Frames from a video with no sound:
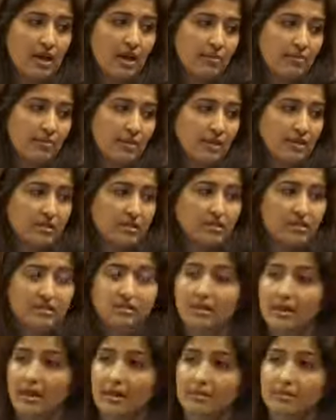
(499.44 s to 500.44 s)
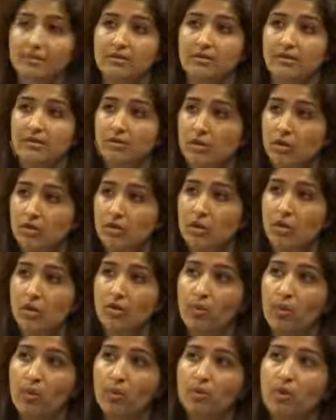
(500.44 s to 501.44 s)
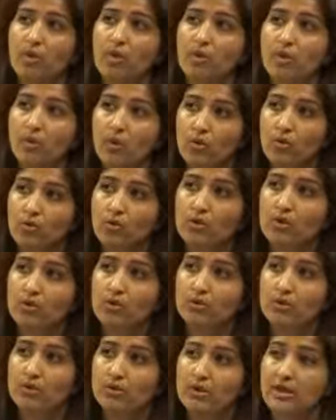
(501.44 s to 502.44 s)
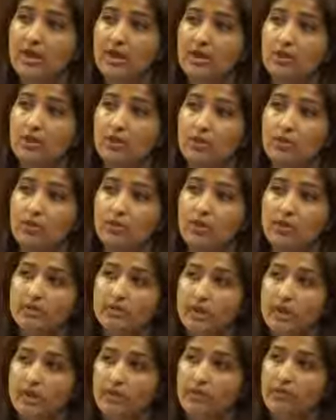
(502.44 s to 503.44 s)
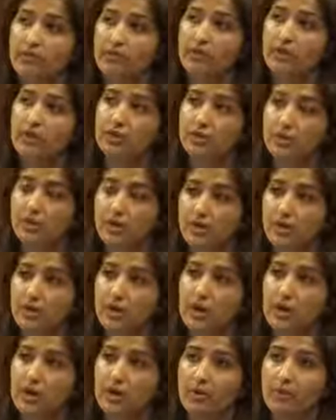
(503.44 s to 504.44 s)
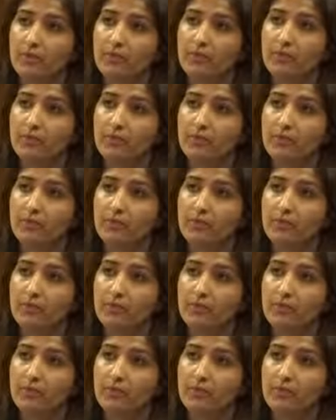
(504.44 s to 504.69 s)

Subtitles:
It means that those are what we call today, or what are referred to, are